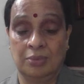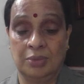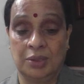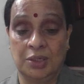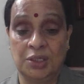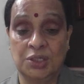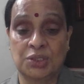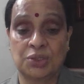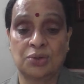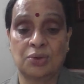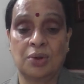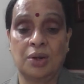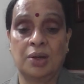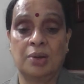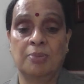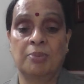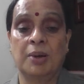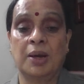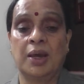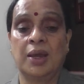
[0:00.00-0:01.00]

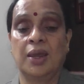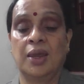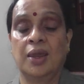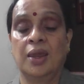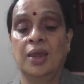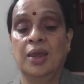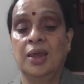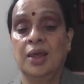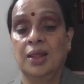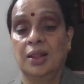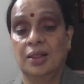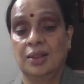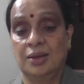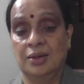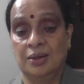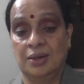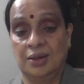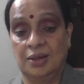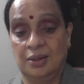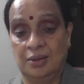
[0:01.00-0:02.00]
destroyed by
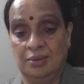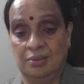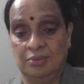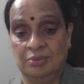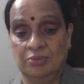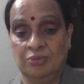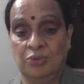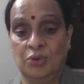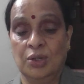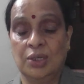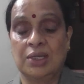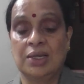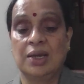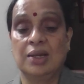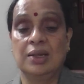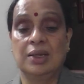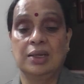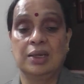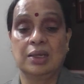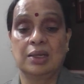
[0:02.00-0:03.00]
the
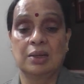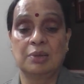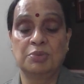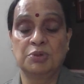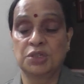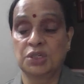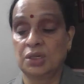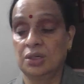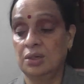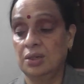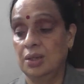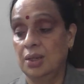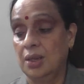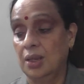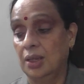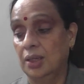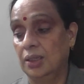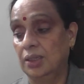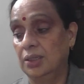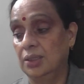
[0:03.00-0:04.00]
volcanic eruption,
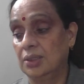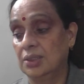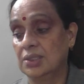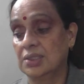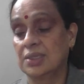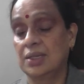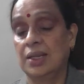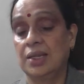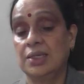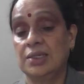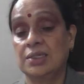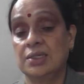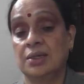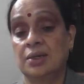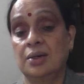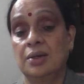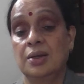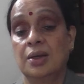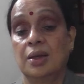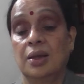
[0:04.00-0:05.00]
years
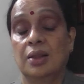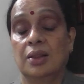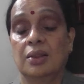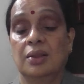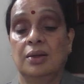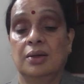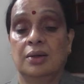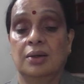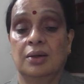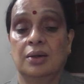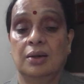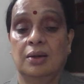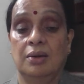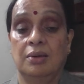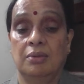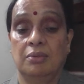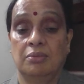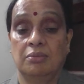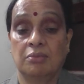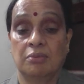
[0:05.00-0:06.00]
later,
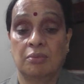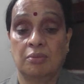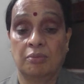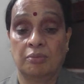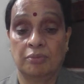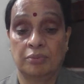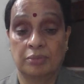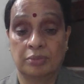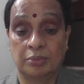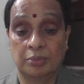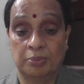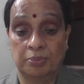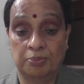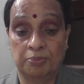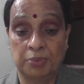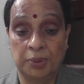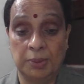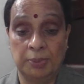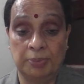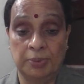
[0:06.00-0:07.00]
the
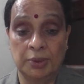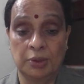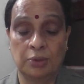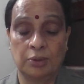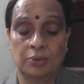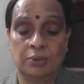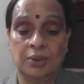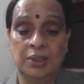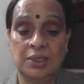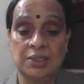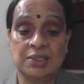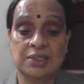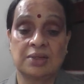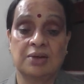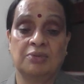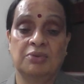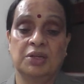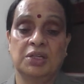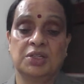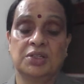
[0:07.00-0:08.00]
people, the
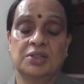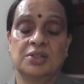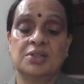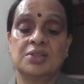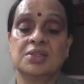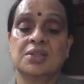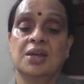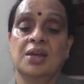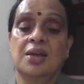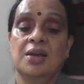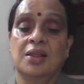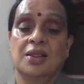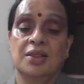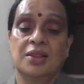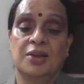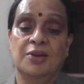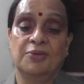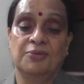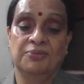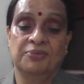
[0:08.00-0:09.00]
excavators,
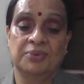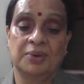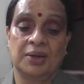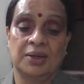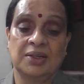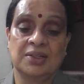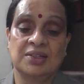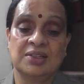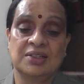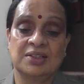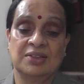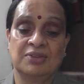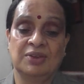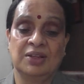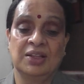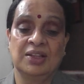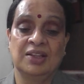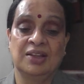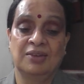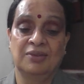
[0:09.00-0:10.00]
they find
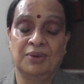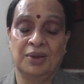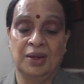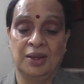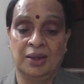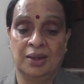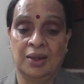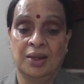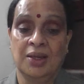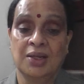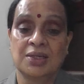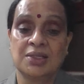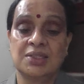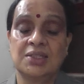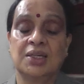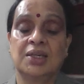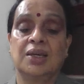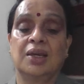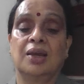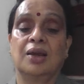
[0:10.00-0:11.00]
when they were
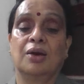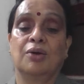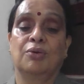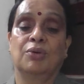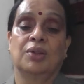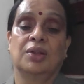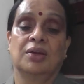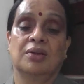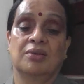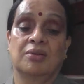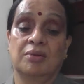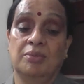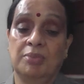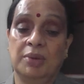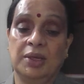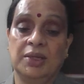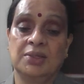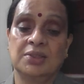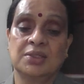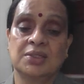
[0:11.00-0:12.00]
digging out the
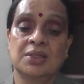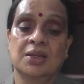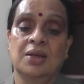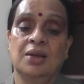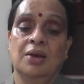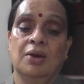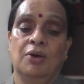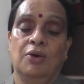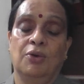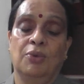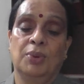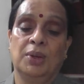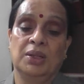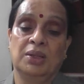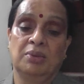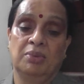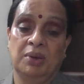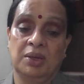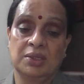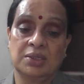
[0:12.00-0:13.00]
remains, or when
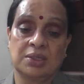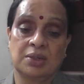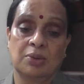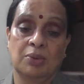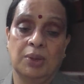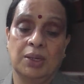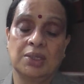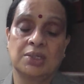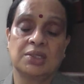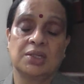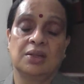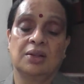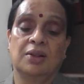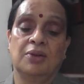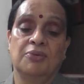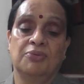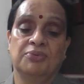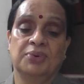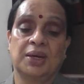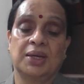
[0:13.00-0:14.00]
they were excavating,
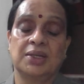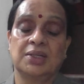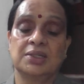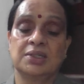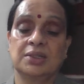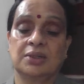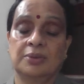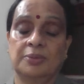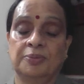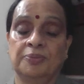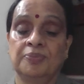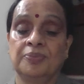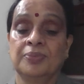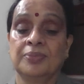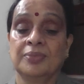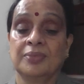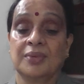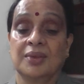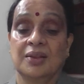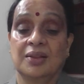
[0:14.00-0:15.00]
they find
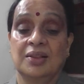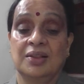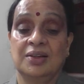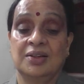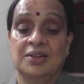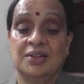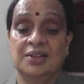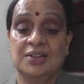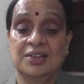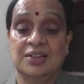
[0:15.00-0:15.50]
the